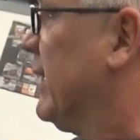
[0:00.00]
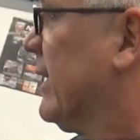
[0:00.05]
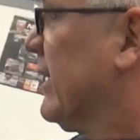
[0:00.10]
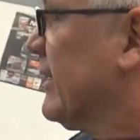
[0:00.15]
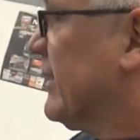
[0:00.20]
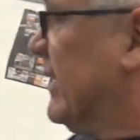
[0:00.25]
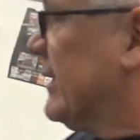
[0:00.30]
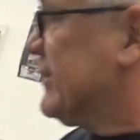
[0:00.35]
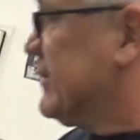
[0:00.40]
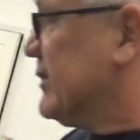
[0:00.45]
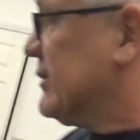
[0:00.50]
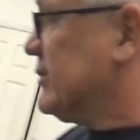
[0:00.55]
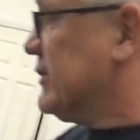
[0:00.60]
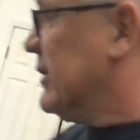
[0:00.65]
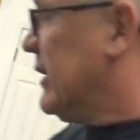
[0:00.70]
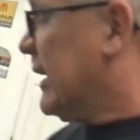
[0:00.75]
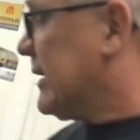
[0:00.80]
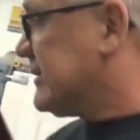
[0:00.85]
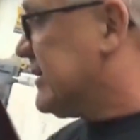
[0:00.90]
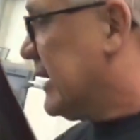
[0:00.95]
this is,
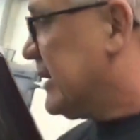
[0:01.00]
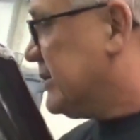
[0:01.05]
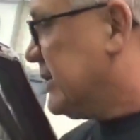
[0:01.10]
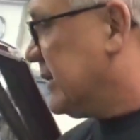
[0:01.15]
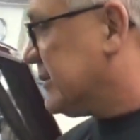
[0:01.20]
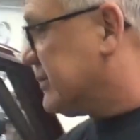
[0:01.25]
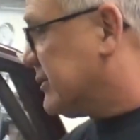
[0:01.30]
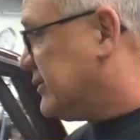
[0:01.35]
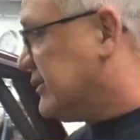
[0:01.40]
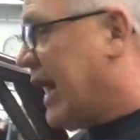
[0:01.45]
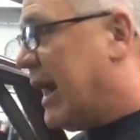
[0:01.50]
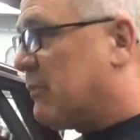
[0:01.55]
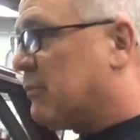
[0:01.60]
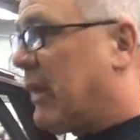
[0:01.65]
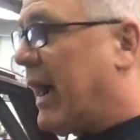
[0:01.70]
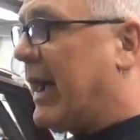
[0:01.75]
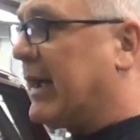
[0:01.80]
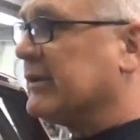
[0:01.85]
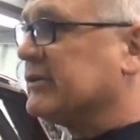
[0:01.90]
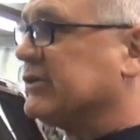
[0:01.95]
like I said, this is John
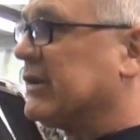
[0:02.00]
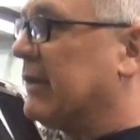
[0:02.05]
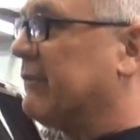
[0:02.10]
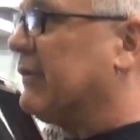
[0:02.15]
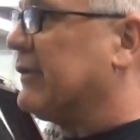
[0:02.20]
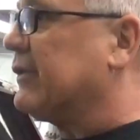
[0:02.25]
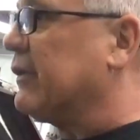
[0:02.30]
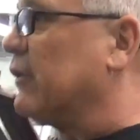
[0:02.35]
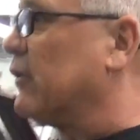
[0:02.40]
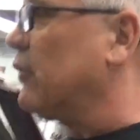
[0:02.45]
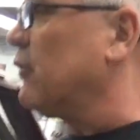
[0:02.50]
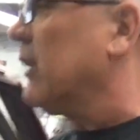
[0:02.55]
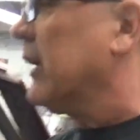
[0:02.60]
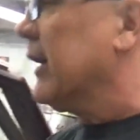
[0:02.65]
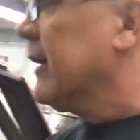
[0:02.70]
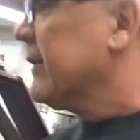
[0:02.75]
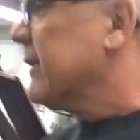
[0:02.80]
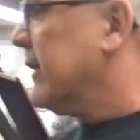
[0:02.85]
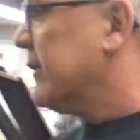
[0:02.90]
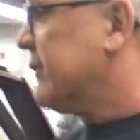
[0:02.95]
Bryan Chevy 2. This